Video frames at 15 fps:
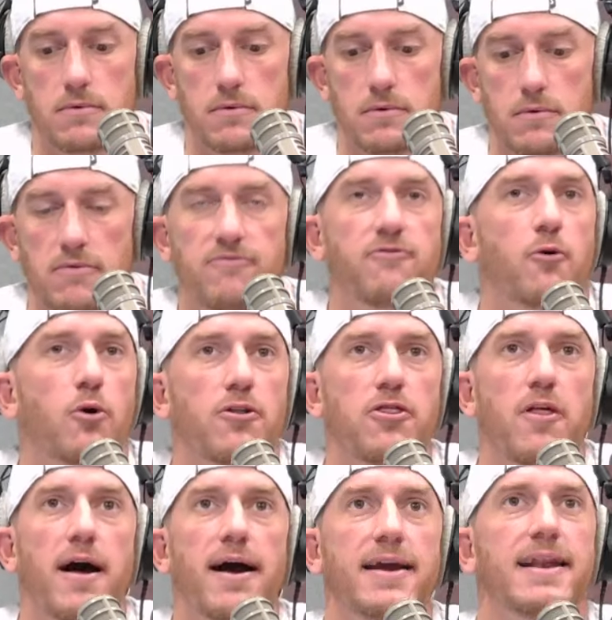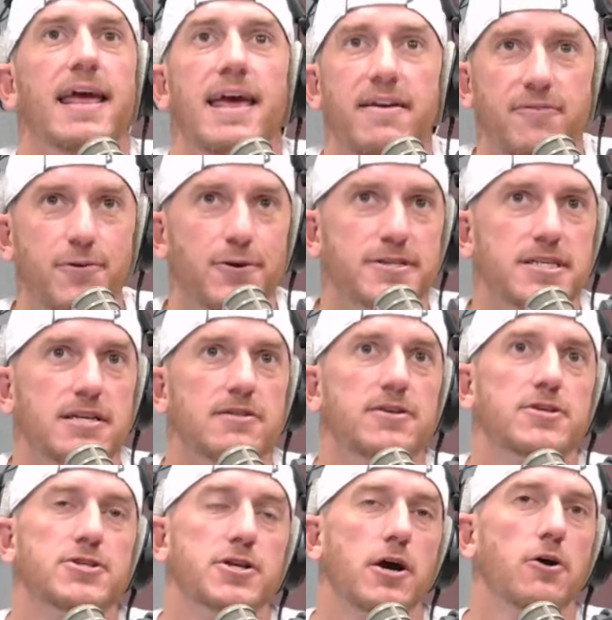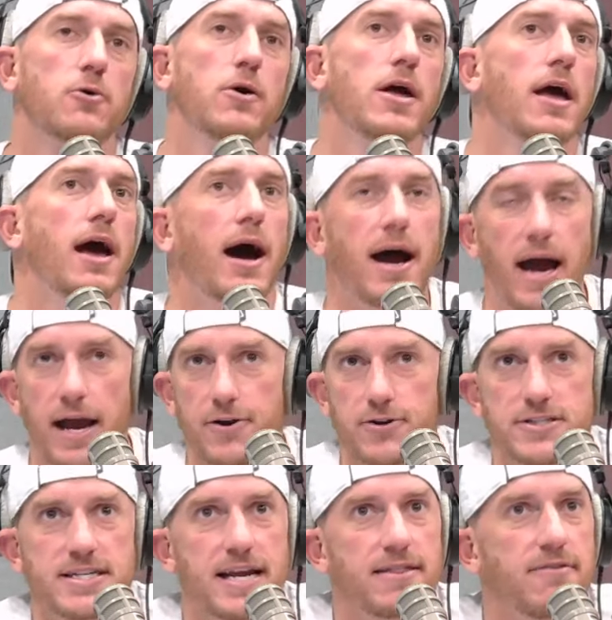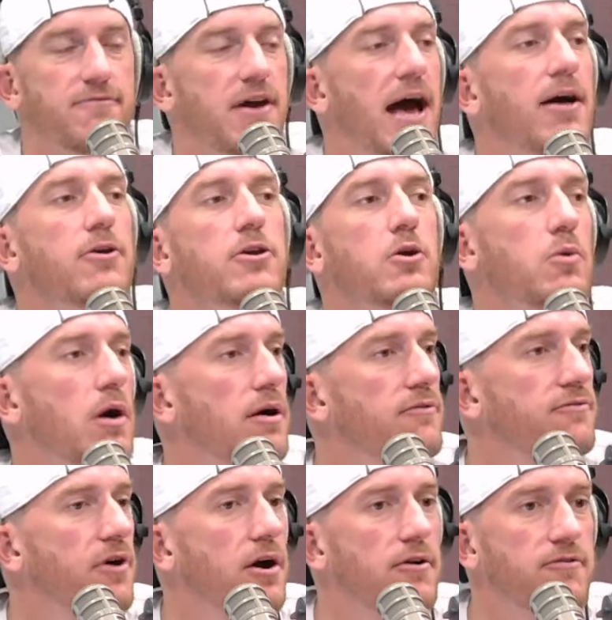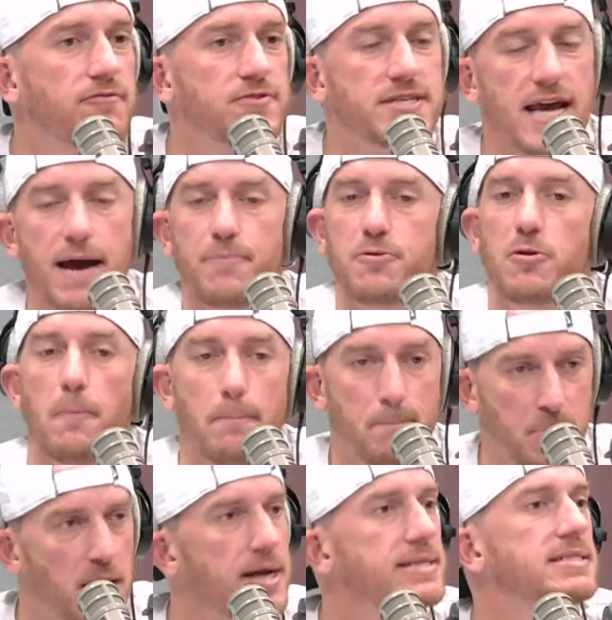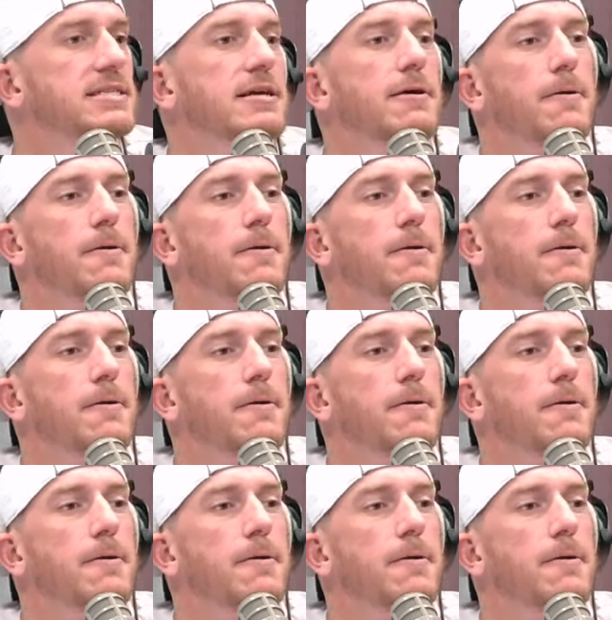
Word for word: Fourth line, if you listen to this show, uh, I understand the value of, of depth, but